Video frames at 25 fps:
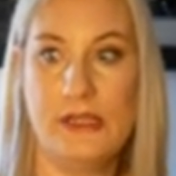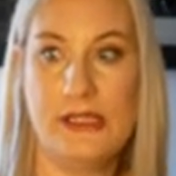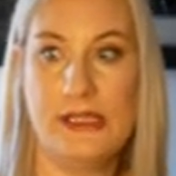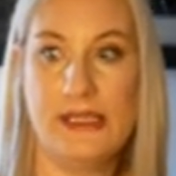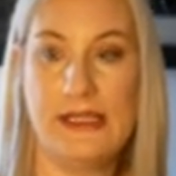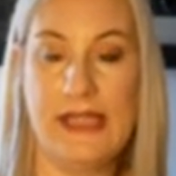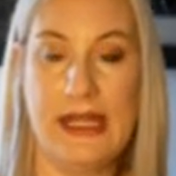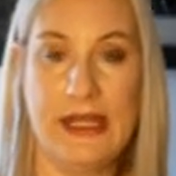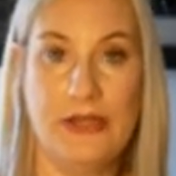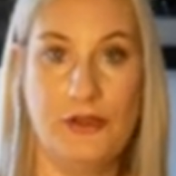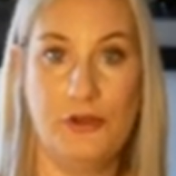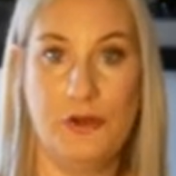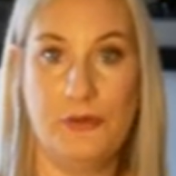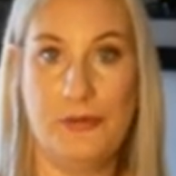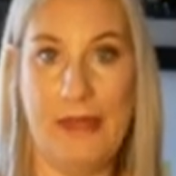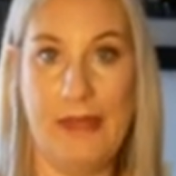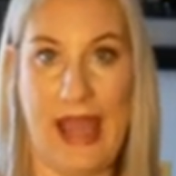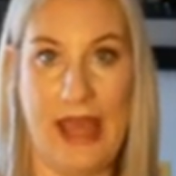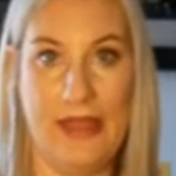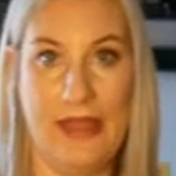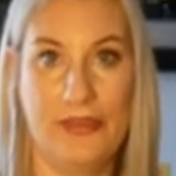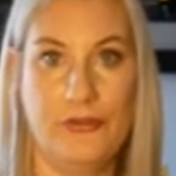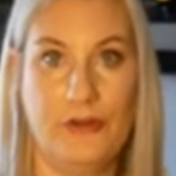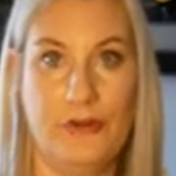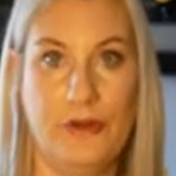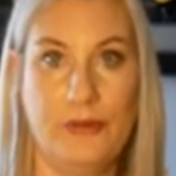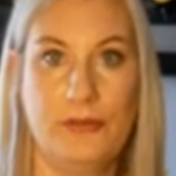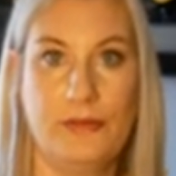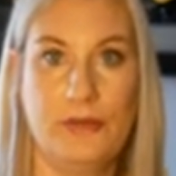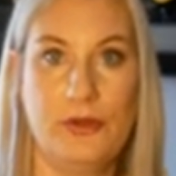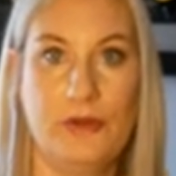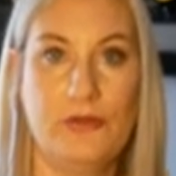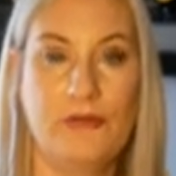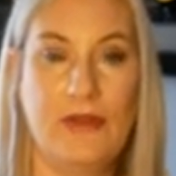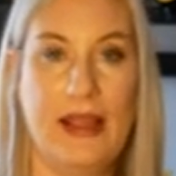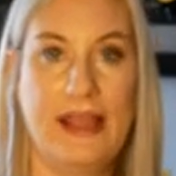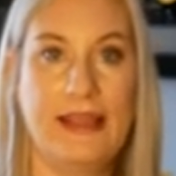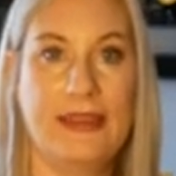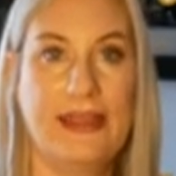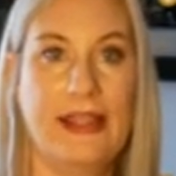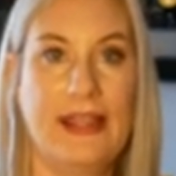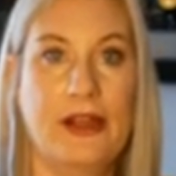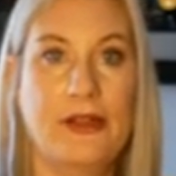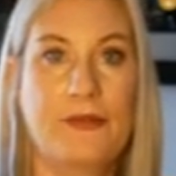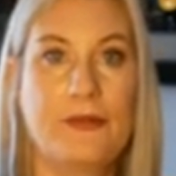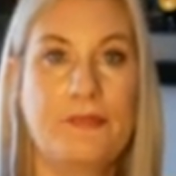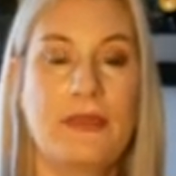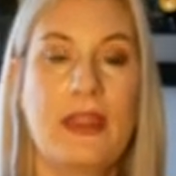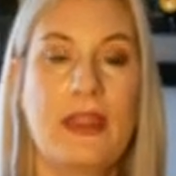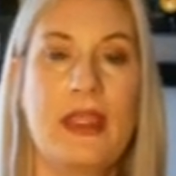standard bathroom right
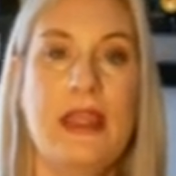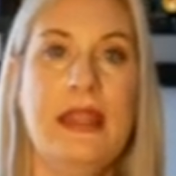there.